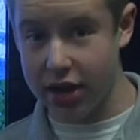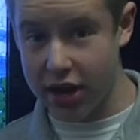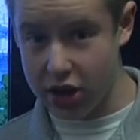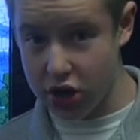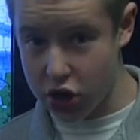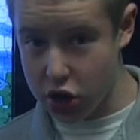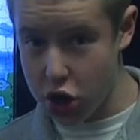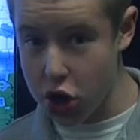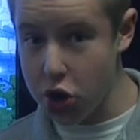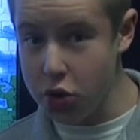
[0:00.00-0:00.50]
the
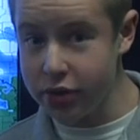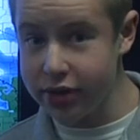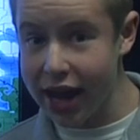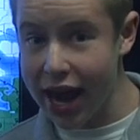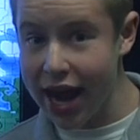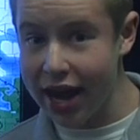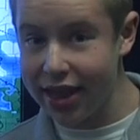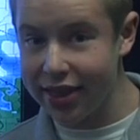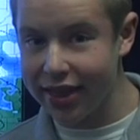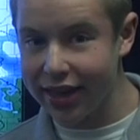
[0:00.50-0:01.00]
new
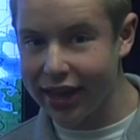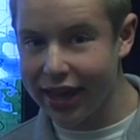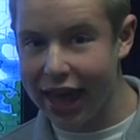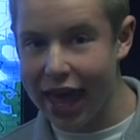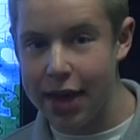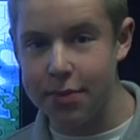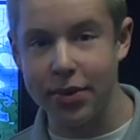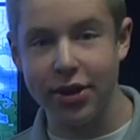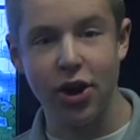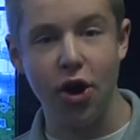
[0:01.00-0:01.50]
data that
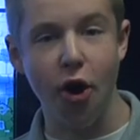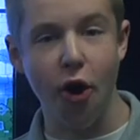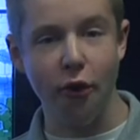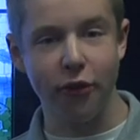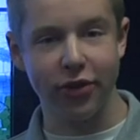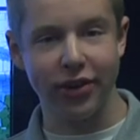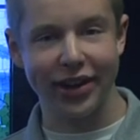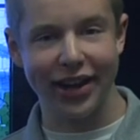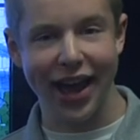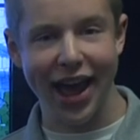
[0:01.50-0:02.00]
came in
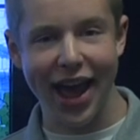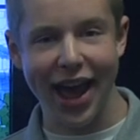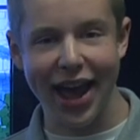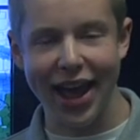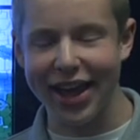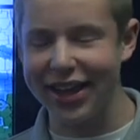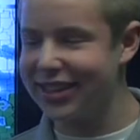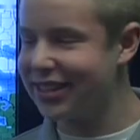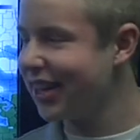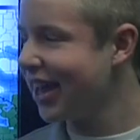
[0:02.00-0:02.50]

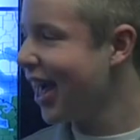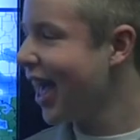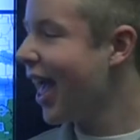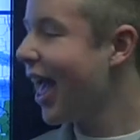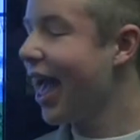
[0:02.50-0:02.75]
overnight.